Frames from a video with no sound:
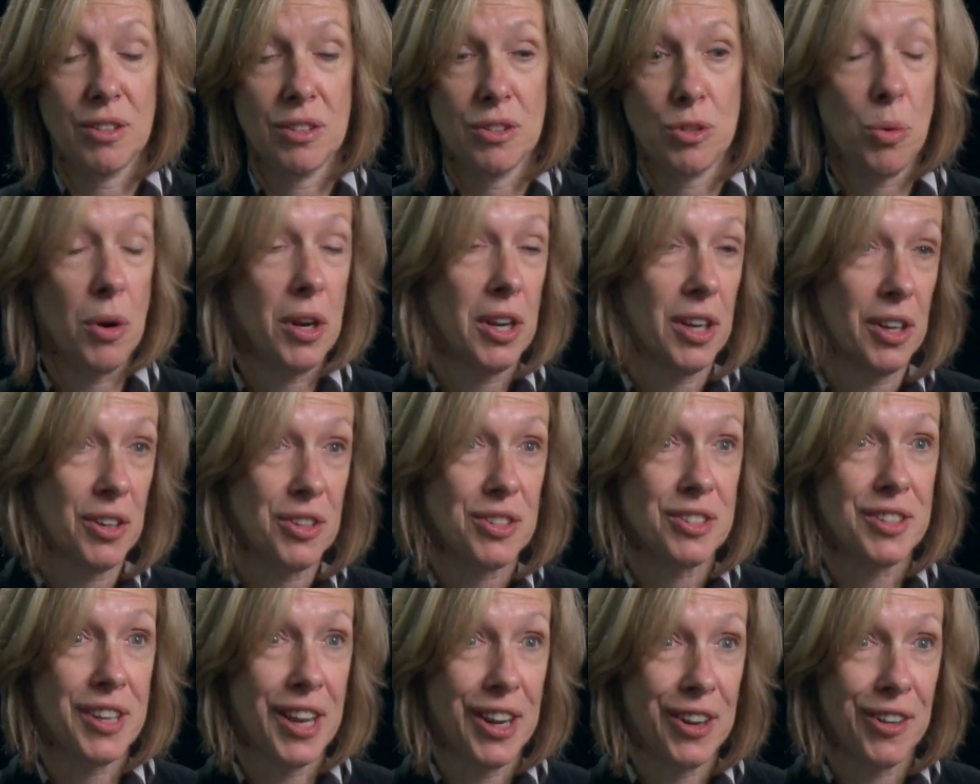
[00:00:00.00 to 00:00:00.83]
20
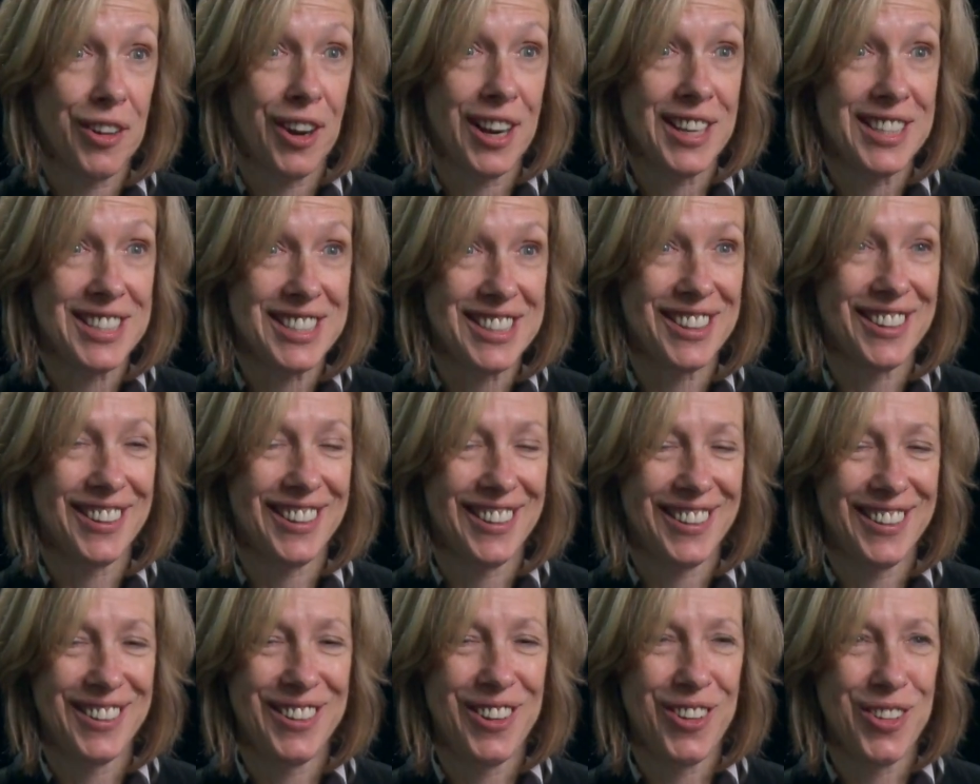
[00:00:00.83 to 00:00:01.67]
years later, I still
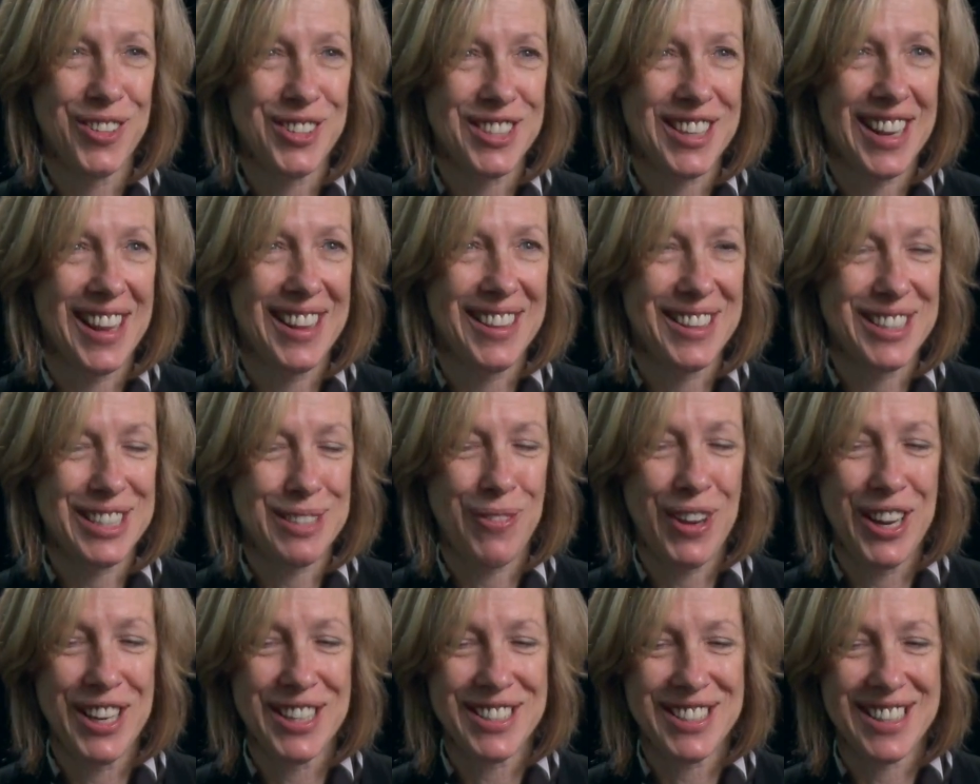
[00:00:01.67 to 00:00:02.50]
get notes on this
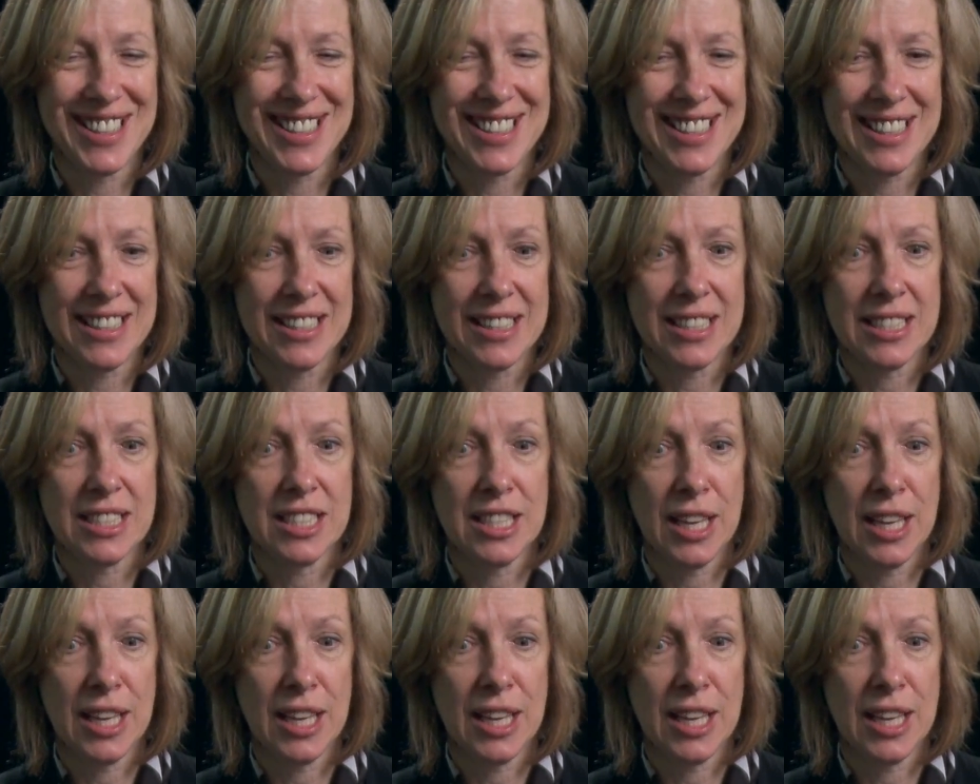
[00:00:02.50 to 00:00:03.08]
patient to this